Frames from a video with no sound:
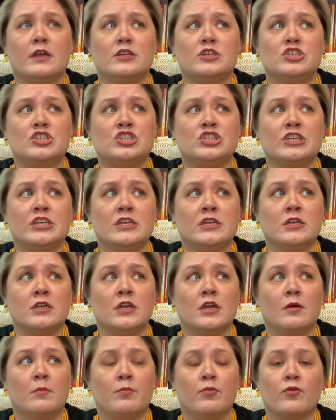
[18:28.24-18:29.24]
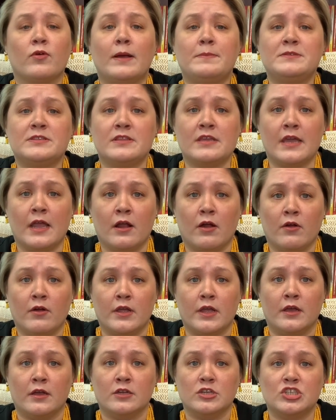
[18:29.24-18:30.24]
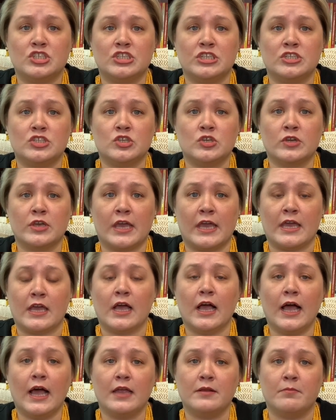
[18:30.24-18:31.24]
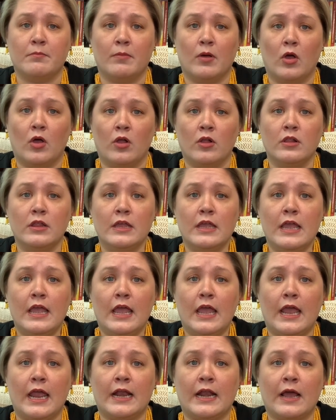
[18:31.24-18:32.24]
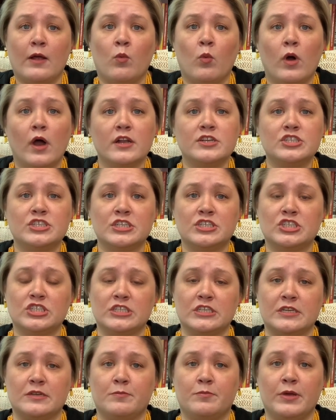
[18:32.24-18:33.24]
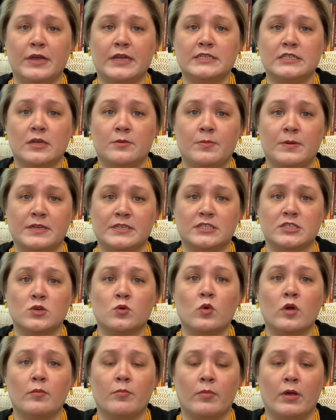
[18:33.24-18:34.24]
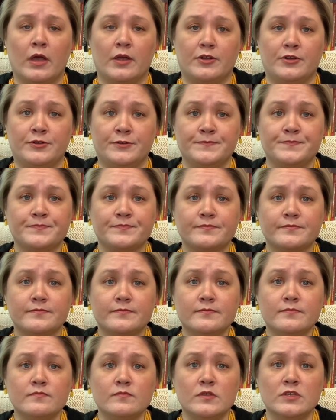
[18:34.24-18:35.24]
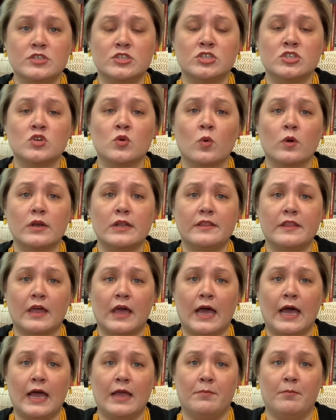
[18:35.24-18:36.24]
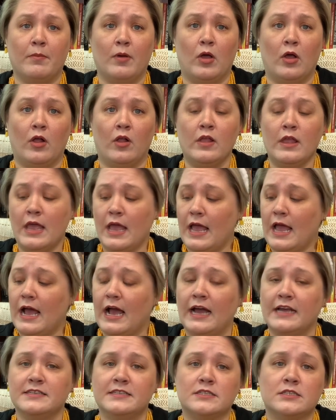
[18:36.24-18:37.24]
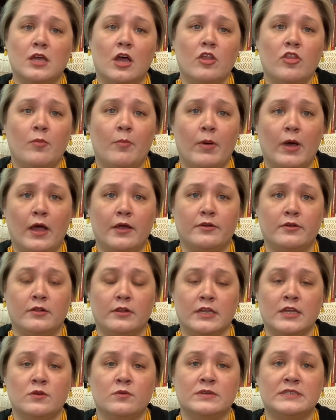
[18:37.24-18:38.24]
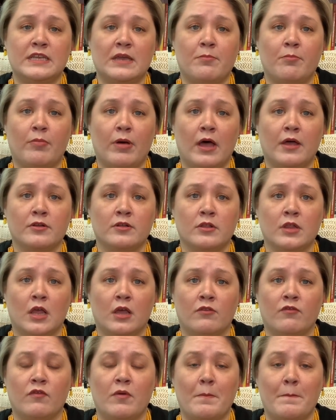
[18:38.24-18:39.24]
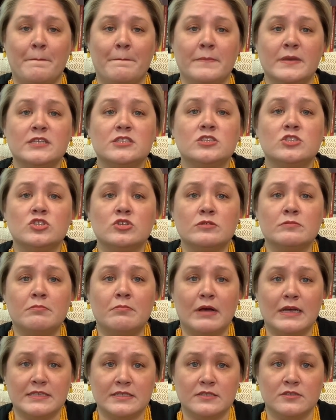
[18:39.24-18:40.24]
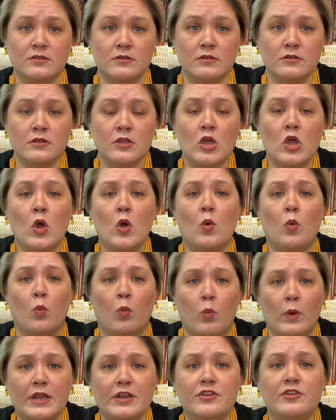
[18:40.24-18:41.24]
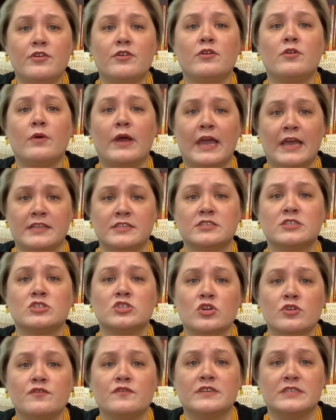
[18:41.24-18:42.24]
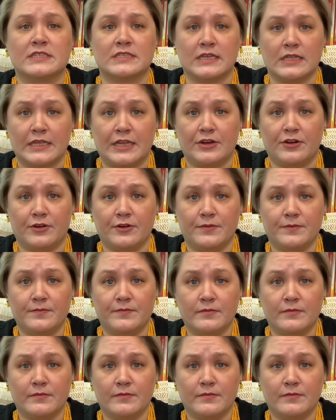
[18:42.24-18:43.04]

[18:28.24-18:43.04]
She prepped the area. She took a cotton ball, and I watched as she picked up a squirt bottle, squirted the cotton ball. I saw the bottle. It was a bottle of Mr. Muscle window and surface cleaner.